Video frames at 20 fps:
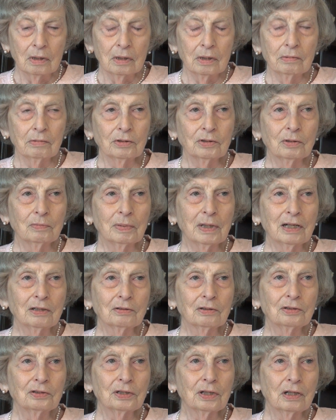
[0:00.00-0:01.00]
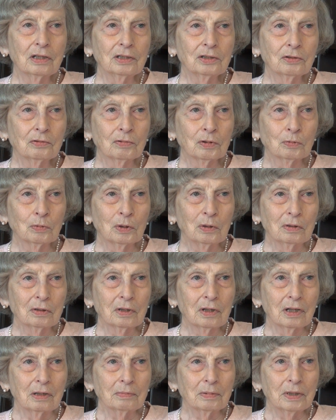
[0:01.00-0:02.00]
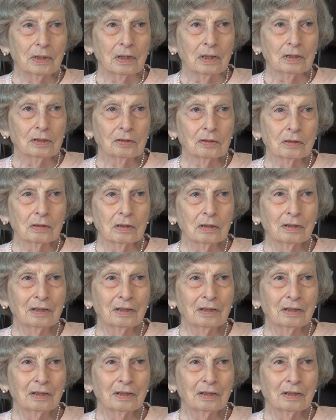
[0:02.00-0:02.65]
It was about the size of a roll top desk.